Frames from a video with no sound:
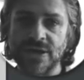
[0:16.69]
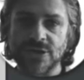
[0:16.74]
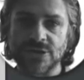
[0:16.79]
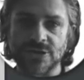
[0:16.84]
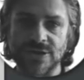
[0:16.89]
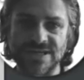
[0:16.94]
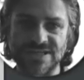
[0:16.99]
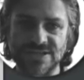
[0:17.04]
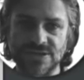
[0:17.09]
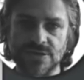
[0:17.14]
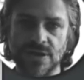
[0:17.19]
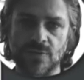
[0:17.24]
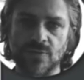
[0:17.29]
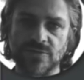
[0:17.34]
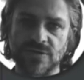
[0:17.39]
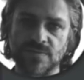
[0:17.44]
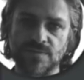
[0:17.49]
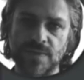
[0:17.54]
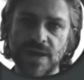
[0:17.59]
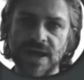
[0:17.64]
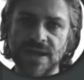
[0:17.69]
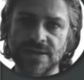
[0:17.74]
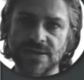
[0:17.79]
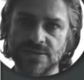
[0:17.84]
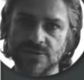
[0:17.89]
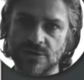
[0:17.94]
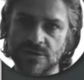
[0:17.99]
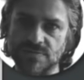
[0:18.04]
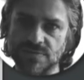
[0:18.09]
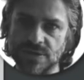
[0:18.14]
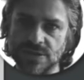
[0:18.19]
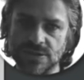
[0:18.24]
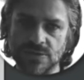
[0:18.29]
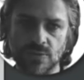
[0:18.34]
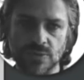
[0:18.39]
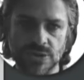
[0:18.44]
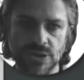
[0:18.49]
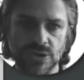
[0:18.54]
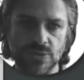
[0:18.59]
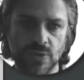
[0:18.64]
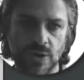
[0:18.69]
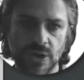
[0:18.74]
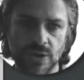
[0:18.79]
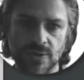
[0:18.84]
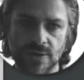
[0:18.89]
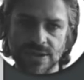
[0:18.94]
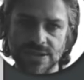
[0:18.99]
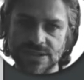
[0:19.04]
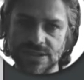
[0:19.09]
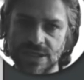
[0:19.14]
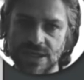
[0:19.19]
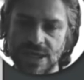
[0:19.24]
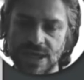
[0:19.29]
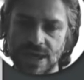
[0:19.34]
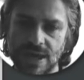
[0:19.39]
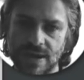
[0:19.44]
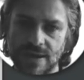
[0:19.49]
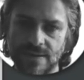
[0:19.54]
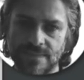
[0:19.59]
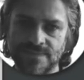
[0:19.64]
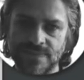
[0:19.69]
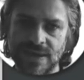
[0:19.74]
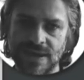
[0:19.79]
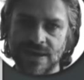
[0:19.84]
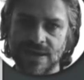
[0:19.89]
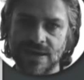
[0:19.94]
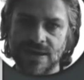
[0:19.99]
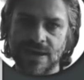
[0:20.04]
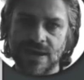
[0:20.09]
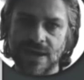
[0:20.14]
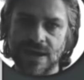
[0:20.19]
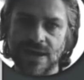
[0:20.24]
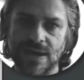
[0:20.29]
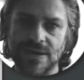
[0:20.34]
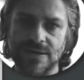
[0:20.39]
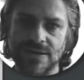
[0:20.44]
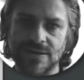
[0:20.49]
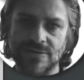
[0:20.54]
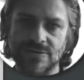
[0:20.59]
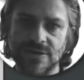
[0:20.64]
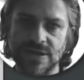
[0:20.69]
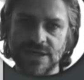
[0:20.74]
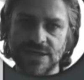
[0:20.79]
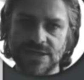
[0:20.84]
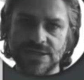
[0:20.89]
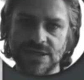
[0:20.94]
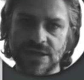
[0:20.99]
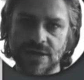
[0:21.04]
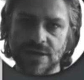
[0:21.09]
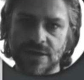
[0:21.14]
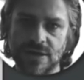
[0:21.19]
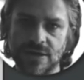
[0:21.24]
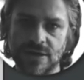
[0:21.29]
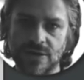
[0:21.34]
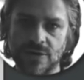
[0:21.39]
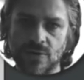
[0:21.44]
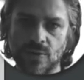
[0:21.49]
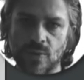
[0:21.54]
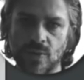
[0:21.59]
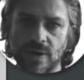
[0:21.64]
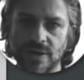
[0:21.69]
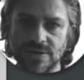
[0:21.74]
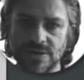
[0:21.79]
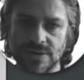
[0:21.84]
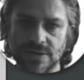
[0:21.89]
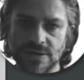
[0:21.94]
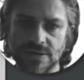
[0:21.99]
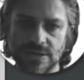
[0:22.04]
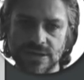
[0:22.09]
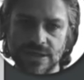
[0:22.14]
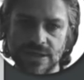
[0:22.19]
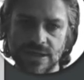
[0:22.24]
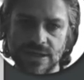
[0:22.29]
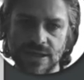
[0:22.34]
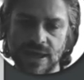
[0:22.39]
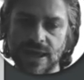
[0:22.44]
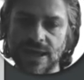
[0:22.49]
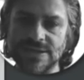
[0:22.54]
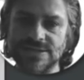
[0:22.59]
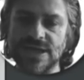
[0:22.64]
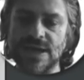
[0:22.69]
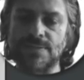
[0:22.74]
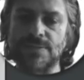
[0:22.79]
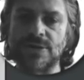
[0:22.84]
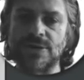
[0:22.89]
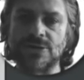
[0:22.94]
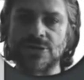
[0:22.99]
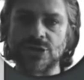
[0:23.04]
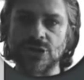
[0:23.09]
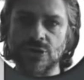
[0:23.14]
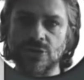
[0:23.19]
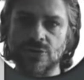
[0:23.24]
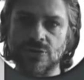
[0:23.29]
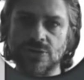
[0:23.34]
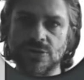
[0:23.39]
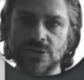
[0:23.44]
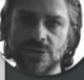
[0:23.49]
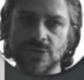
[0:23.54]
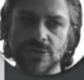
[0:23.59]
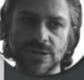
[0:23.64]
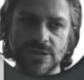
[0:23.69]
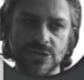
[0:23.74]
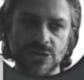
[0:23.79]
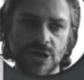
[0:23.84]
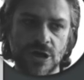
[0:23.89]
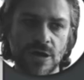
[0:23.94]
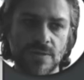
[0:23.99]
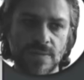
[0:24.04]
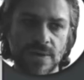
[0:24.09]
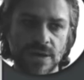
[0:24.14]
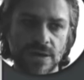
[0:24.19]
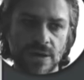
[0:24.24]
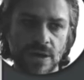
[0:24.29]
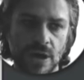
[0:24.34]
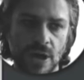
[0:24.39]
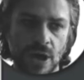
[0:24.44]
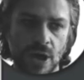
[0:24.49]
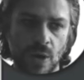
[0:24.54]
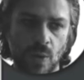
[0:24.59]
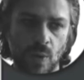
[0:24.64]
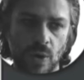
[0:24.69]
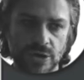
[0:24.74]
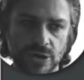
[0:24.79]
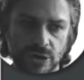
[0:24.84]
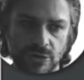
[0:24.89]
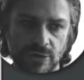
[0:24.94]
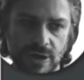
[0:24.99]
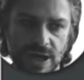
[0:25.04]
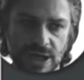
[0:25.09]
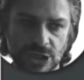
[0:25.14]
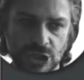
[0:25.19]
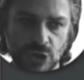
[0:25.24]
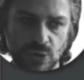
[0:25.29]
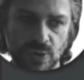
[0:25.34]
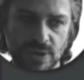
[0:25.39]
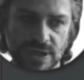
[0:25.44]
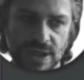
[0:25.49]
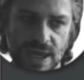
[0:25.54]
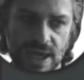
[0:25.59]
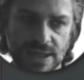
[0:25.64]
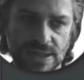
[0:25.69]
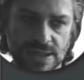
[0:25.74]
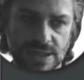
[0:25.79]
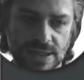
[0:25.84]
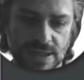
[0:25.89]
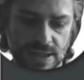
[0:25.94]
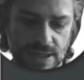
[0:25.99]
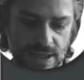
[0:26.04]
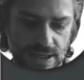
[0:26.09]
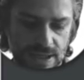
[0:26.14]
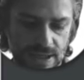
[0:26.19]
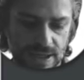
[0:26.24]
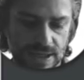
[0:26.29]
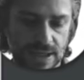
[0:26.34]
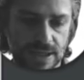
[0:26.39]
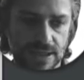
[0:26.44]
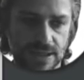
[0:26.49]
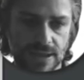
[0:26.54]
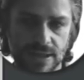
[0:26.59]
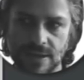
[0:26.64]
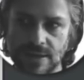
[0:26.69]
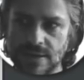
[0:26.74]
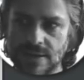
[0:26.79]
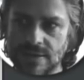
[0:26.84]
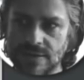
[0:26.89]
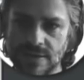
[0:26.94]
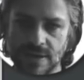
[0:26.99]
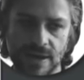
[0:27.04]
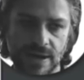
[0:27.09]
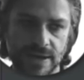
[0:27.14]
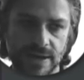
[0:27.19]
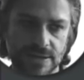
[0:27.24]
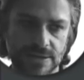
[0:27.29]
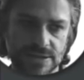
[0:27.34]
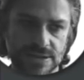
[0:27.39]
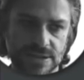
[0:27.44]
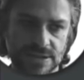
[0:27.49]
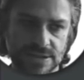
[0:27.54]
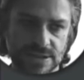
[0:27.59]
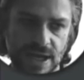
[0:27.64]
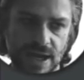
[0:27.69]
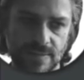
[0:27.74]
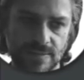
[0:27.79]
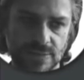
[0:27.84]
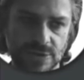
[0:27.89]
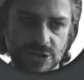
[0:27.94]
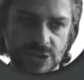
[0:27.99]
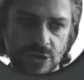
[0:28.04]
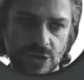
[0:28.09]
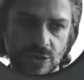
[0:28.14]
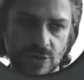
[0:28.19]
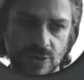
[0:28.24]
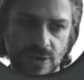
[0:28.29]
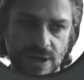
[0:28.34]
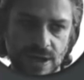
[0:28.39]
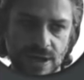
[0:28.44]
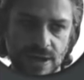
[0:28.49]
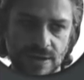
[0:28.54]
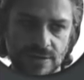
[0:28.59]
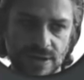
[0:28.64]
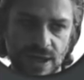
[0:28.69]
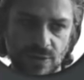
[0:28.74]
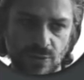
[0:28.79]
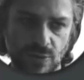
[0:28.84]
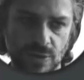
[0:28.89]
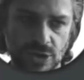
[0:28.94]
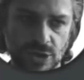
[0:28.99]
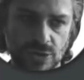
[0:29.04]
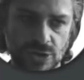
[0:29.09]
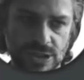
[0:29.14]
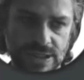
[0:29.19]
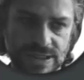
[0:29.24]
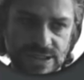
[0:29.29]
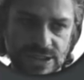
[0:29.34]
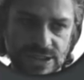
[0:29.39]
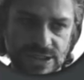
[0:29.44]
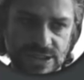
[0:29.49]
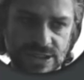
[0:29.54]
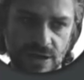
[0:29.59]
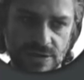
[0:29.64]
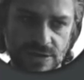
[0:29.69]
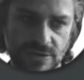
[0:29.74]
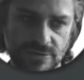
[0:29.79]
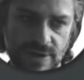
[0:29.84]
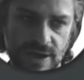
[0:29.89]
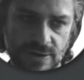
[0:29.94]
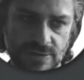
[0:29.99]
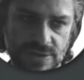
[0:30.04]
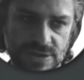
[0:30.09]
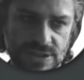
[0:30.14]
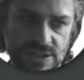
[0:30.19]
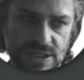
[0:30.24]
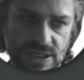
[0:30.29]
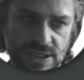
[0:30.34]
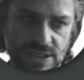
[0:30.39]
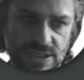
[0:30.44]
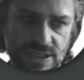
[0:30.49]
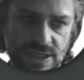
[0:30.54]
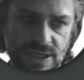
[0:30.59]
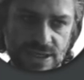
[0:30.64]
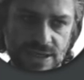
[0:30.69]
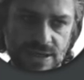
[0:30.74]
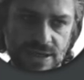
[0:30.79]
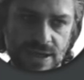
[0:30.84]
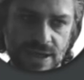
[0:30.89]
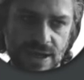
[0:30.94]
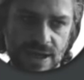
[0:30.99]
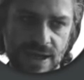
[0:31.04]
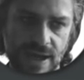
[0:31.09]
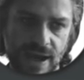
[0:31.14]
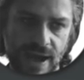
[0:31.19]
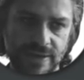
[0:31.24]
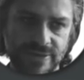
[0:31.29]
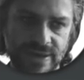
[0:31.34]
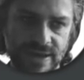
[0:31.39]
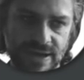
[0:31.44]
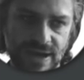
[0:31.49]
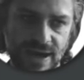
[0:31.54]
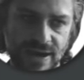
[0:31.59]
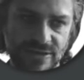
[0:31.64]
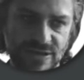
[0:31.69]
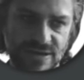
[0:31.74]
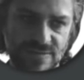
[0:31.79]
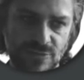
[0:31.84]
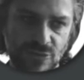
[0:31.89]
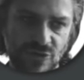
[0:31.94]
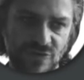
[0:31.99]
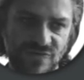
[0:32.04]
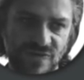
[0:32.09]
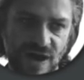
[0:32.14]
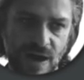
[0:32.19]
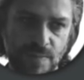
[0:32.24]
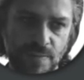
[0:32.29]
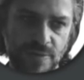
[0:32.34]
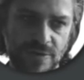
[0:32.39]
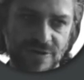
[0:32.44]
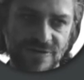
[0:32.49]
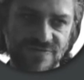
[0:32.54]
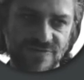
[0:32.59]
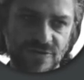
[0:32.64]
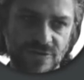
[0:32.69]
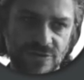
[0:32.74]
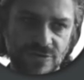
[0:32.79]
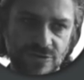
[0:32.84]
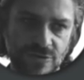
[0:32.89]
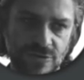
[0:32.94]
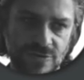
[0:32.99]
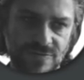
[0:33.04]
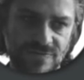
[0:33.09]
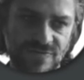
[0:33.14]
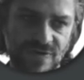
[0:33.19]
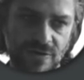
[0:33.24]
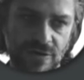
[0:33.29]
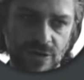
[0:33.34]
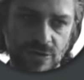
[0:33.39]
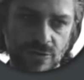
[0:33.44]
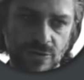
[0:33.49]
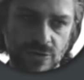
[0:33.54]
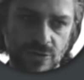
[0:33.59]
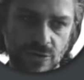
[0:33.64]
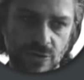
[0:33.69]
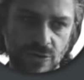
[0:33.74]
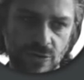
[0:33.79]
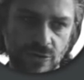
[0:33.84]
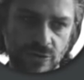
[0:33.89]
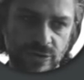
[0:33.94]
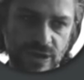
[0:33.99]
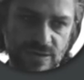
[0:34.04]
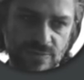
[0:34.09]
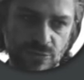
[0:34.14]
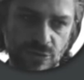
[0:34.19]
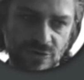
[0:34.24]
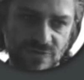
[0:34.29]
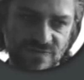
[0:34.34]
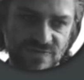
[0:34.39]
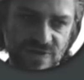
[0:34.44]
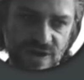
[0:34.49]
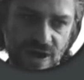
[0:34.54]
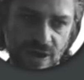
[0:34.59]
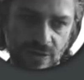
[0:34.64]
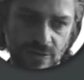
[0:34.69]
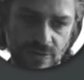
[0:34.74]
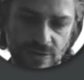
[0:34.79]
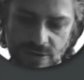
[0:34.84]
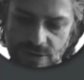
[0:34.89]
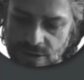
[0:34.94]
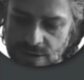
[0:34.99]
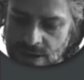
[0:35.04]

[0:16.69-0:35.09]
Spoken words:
So let's start with the band descriptors, which is what you can see here. And these are what the examiners use to determine what grade you would get in the IELTS exam. So they would usually start around 6 here, and they'd either move up if you're very good, or they'd move down.